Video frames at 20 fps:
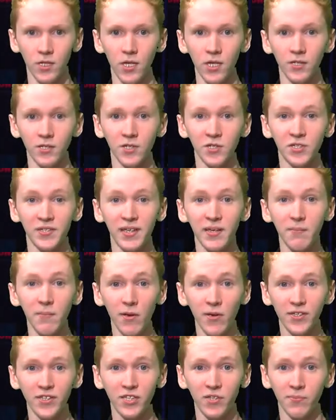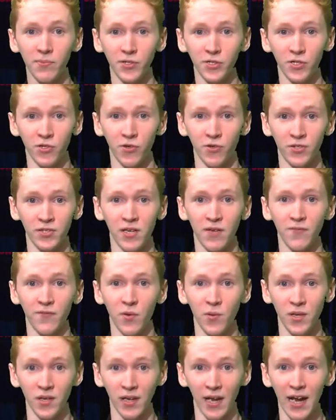The St. Mary's Commissioners have
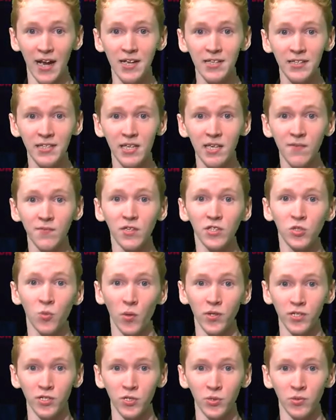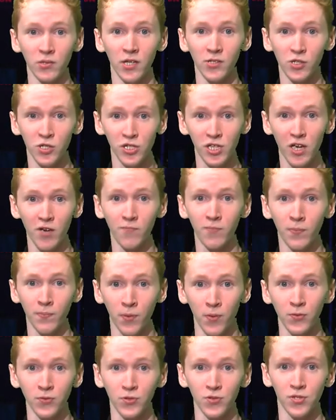voted 18 of the 22 legislative
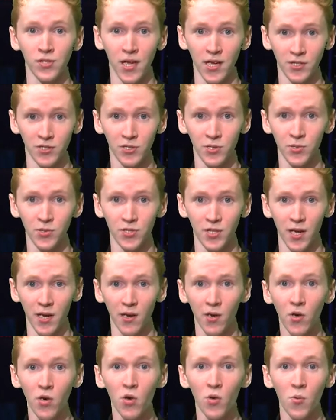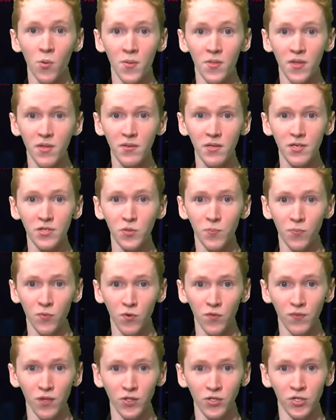proposals last Tuesday. Within these
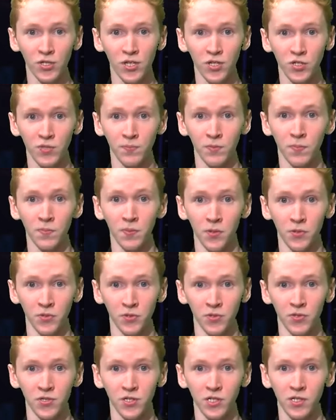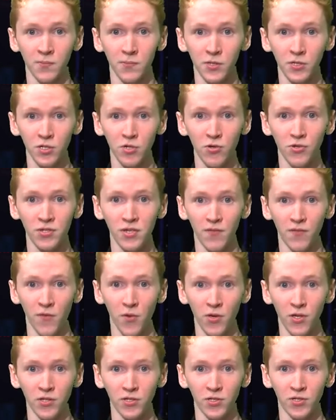approved legislation proposals, the Commissioners have
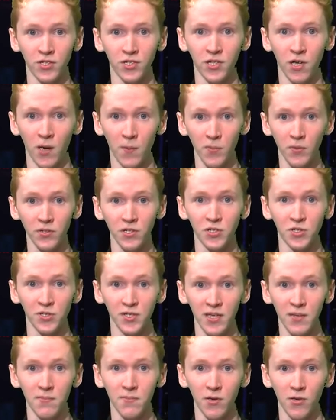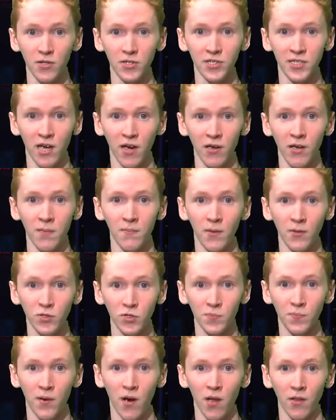voted to decouple the St. Mary's County
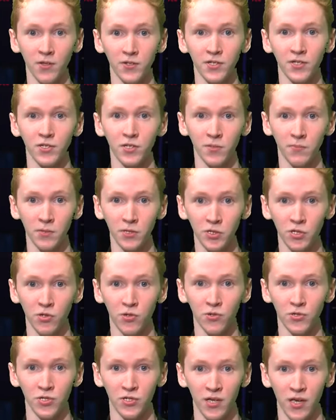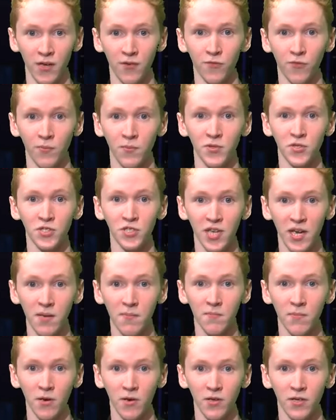Metropolitan Commissioners debt from the
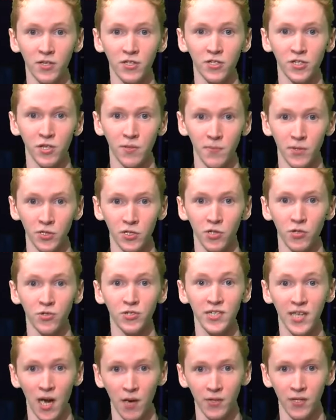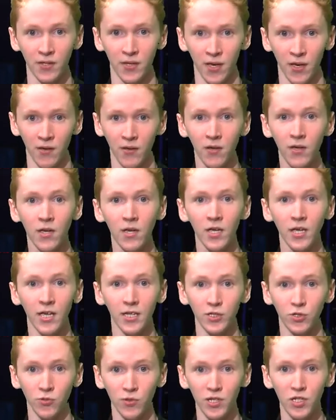St. Mary's Commissioners County debt,
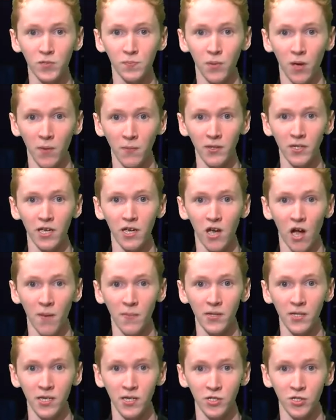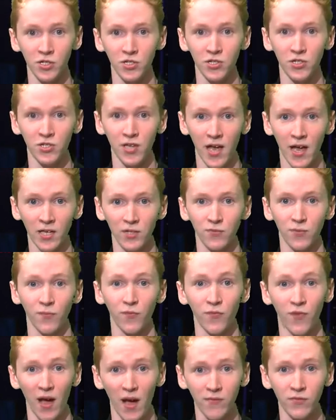increase public accommodations tax from
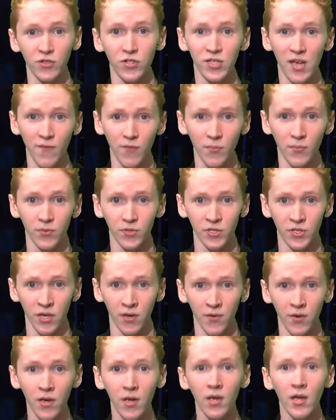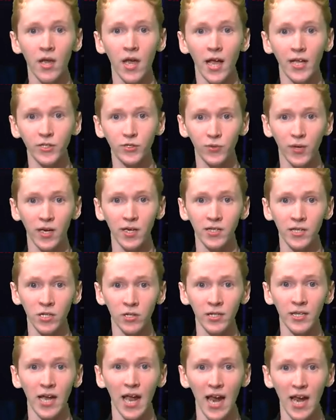5 to 7 percent, and grant
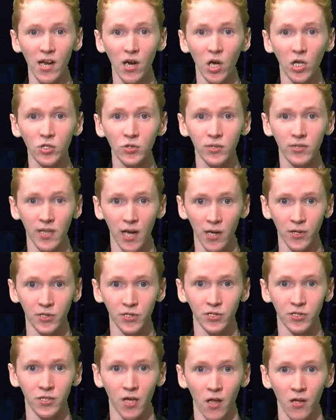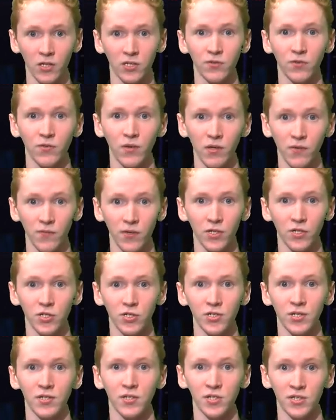nearly $800,000 for
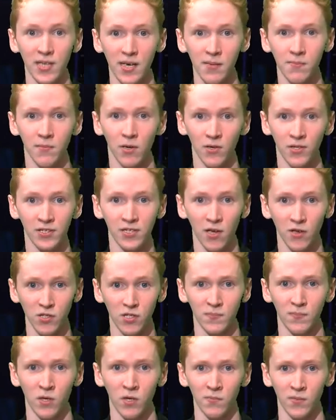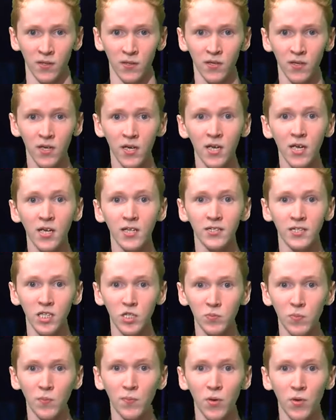renovations at the St. Mary's Health Department.
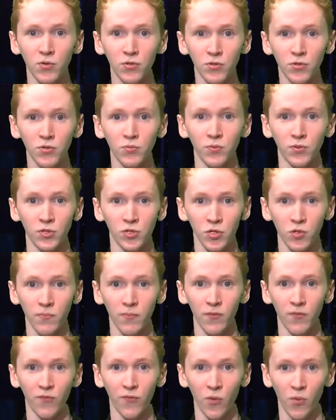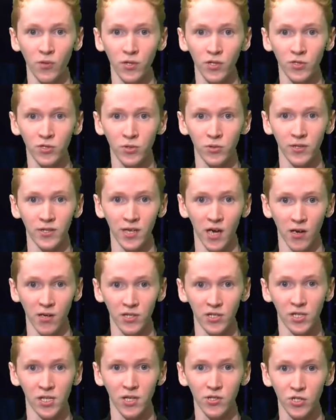These proposals will soon be forwarded to the
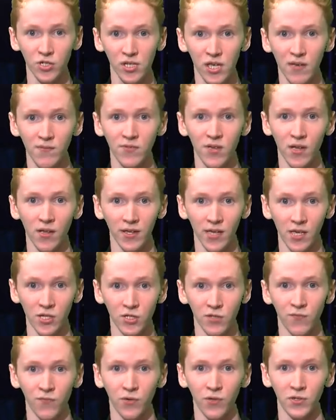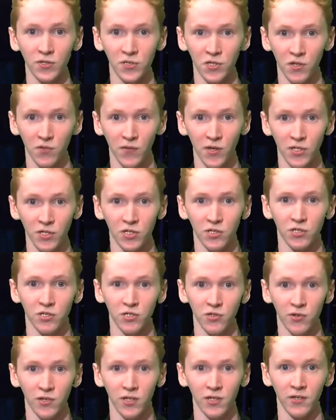county's legislative delegation for consideration
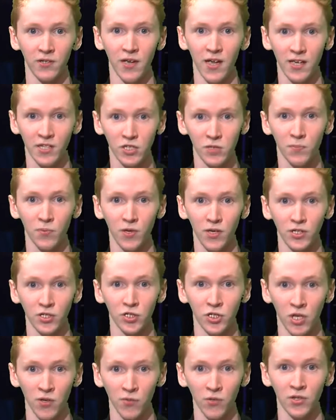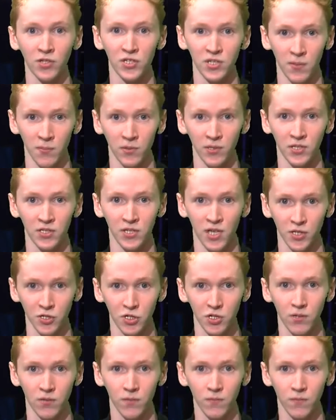during next spring's General Assembly session.